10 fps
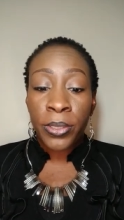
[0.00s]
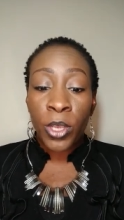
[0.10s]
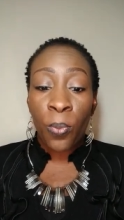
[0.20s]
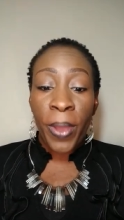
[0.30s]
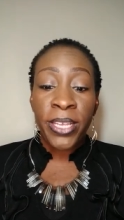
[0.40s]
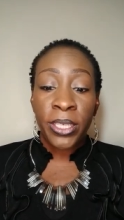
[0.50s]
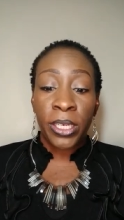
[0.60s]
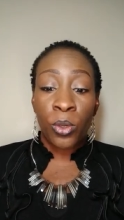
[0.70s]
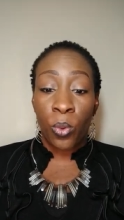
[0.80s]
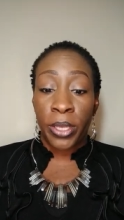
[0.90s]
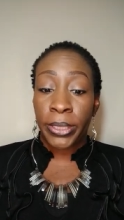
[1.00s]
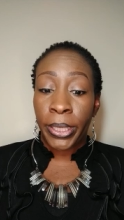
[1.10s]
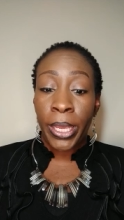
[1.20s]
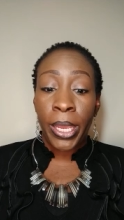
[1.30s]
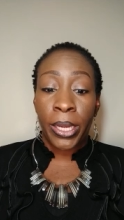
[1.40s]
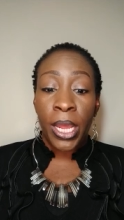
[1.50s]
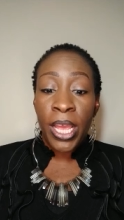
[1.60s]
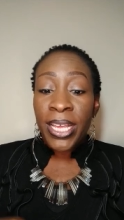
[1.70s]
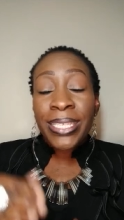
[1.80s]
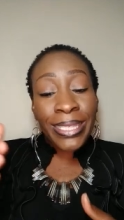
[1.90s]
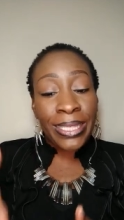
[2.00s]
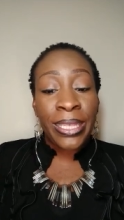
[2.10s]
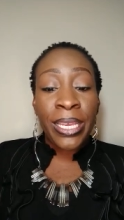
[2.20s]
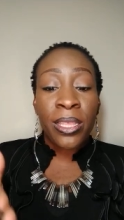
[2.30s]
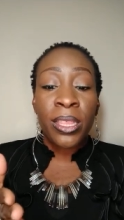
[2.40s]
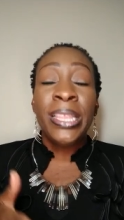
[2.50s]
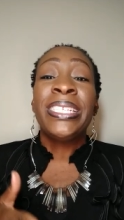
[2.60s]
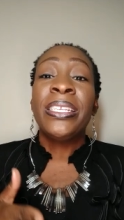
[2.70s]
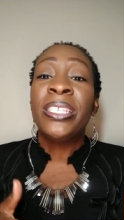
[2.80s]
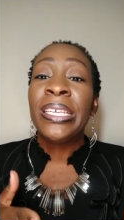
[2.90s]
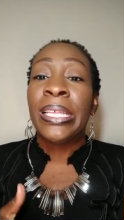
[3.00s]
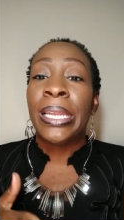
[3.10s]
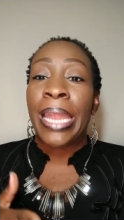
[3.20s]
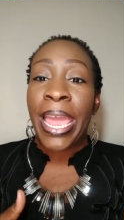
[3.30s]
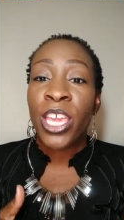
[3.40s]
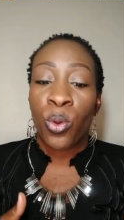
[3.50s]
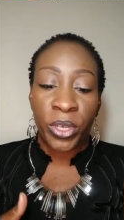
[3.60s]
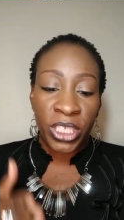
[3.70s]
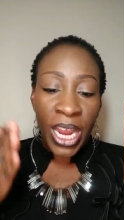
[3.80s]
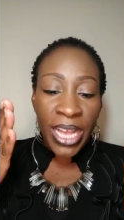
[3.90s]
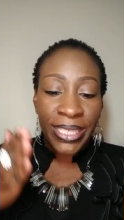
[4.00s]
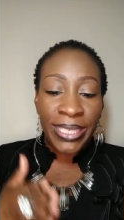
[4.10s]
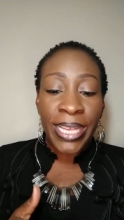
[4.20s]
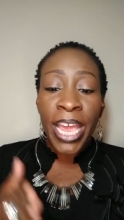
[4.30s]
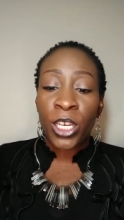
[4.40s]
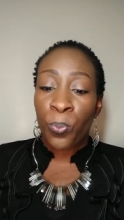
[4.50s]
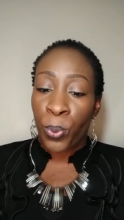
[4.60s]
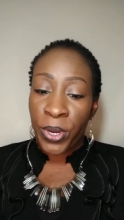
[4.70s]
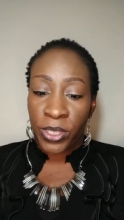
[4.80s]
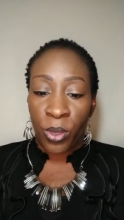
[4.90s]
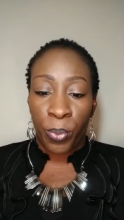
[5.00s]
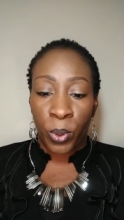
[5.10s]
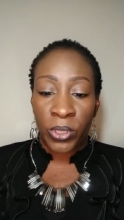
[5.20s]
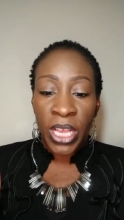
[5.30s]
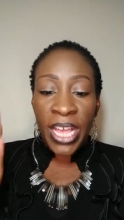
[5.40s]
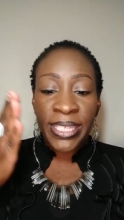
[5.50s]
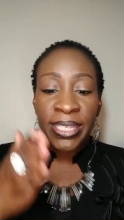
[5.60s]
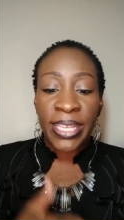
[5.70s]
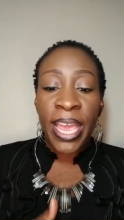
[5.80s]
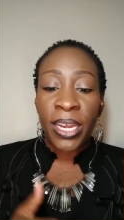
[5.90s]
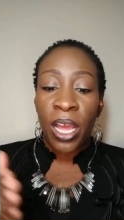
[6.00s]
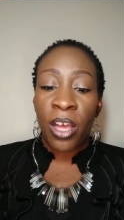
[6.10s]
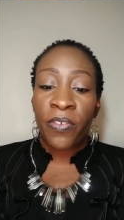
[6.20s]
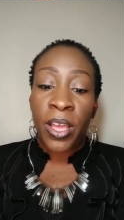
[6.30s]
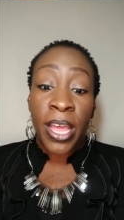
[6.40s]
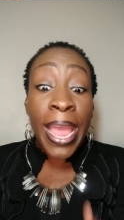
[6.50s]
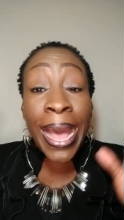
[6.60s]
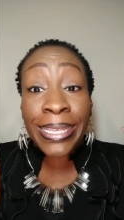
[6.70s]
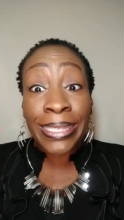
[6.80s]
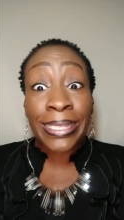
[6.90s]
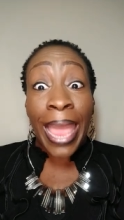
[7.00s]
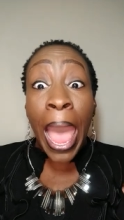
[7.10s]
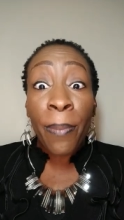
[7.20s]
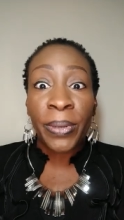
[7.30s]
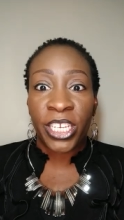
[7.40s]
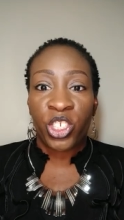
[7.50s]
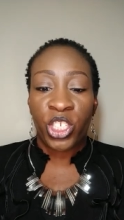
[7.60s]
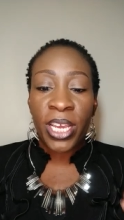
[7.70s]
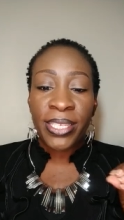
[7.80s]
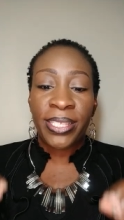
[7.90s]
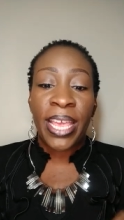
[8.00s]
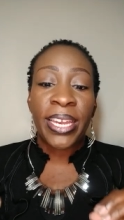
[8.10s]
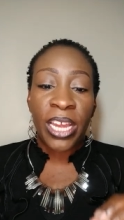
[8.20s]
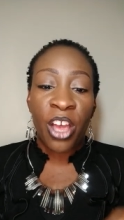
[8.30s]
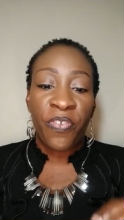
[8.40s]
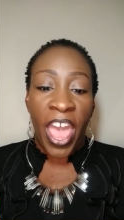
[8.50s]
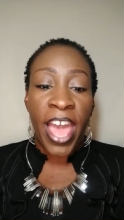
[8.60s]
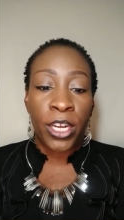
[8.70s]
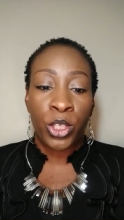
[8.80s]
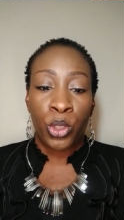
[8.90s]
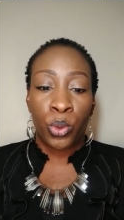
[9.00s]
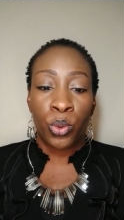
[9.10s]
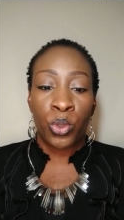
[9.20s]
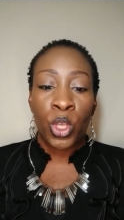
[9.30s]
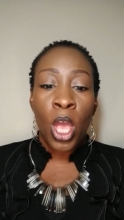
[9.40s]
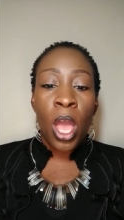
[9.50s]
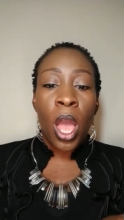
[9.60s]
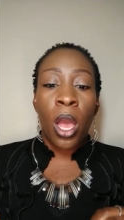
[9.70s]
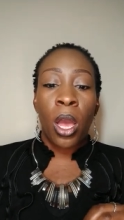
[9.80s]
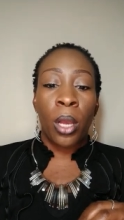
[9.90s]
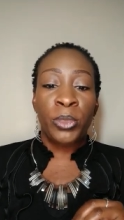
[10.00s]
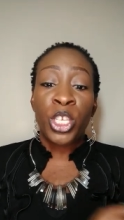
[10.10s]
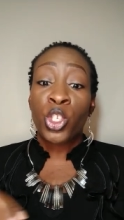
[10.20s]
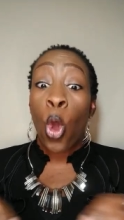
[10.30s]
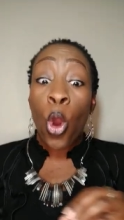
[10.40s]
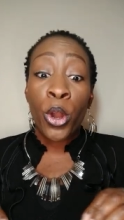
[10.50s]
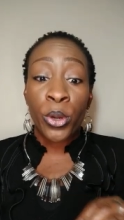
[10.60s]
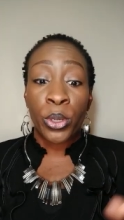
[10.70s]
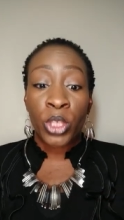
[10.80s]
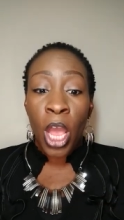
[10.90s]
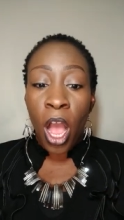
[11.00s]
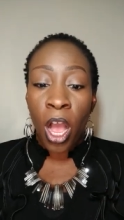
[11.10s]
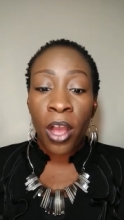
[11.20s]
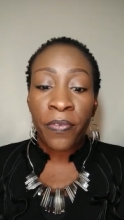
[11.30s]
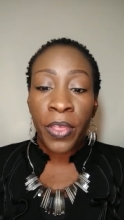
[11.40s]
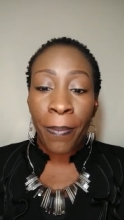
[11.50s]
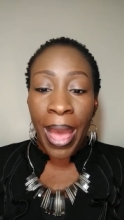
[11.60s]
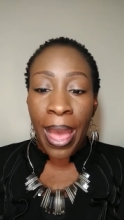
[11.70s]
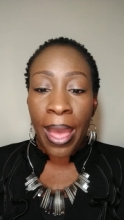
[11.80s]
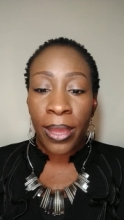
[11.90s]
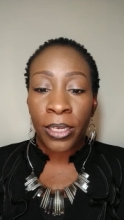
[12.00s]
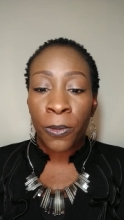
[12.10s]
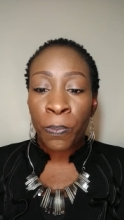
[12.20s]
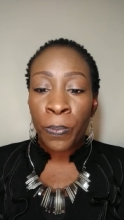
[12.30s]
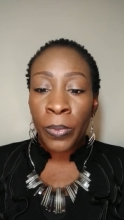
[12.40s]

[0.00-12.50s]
So basically once again, the listen to the language, set principles, set of uh, established set of attitudes, um disorders of the mind.